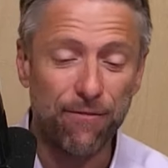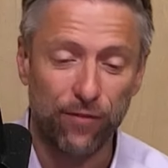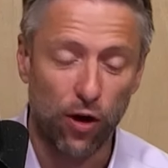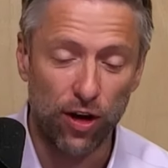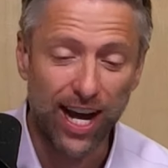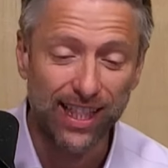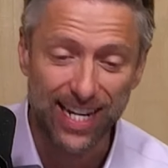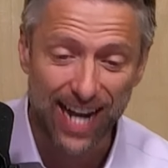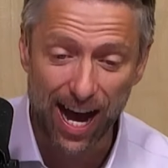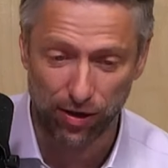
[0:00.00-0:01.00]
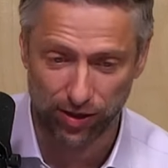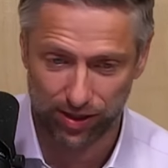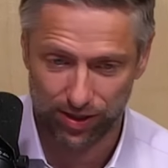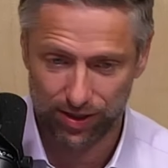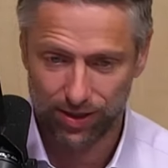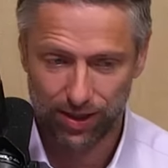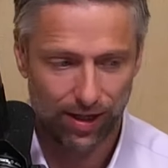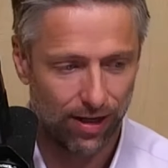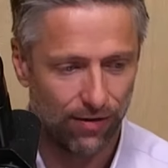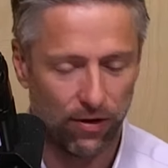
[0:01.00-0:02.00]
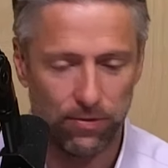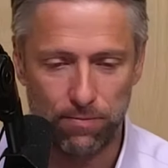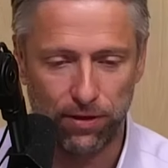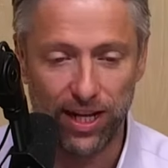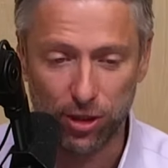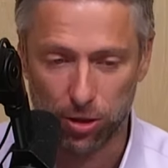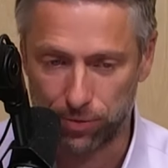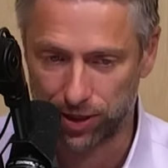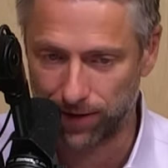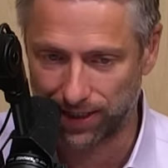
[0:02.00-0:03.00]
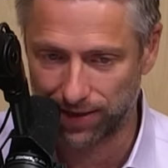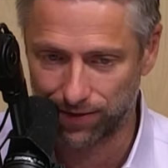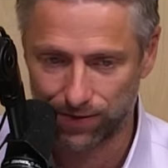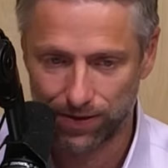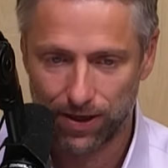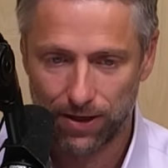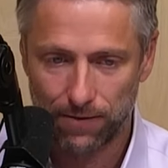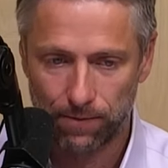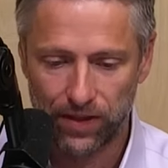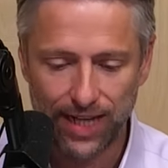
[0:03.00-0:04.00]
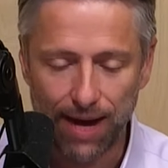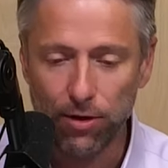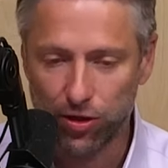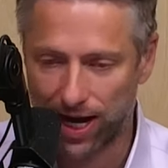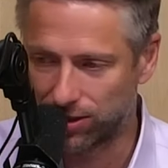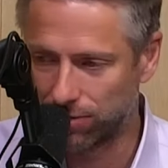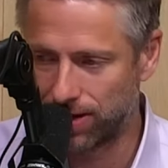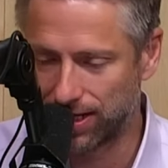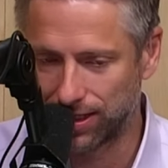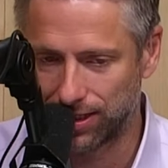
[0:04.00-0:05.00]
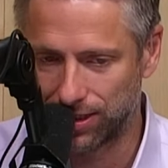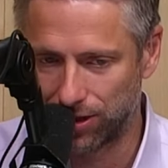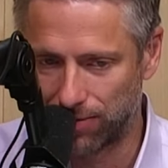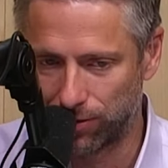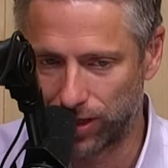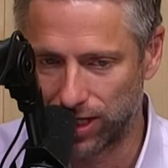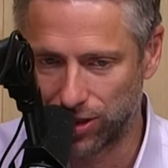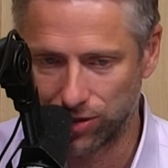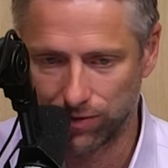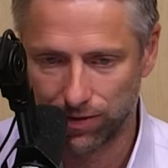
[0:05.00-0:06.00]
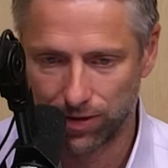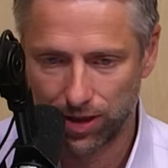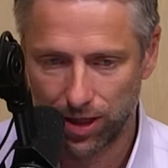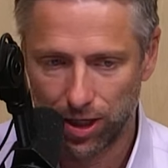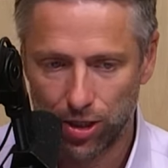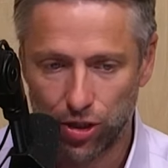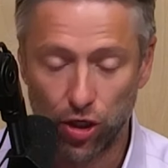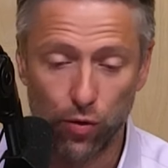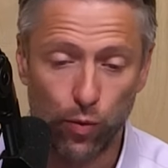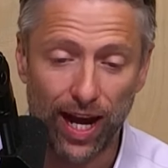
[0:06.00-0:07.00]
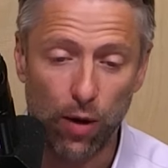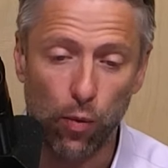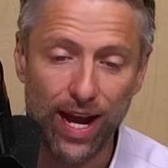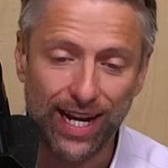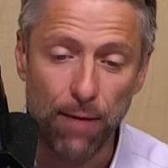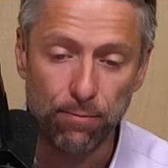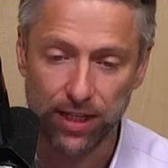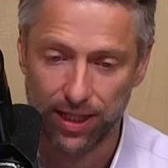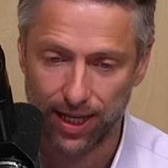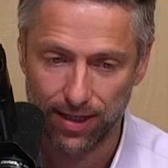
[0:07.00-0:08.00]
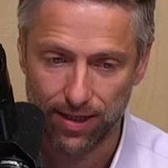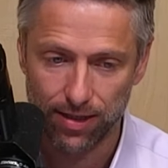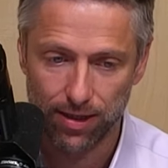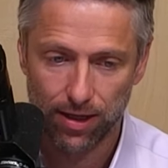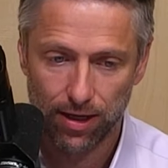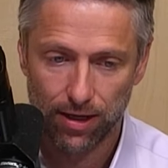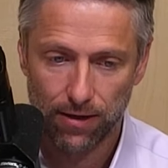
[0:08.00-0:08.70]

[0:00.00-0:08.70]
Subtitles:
If nothing else, from the political perspective, the Democrats are making this their number one issue. So we got to wake up to this,